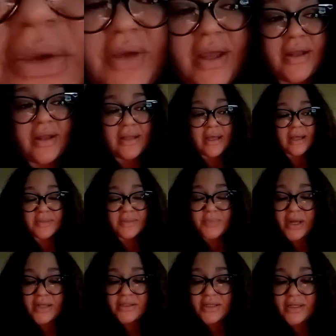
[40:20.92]
got a lot of
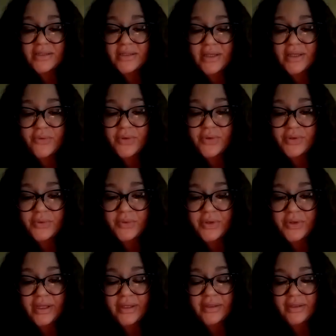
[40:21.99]
projects going
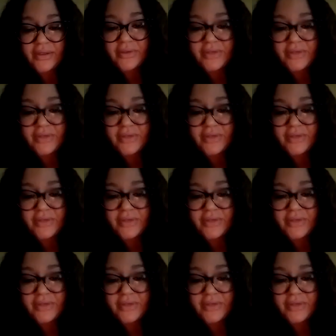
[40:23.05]
on, you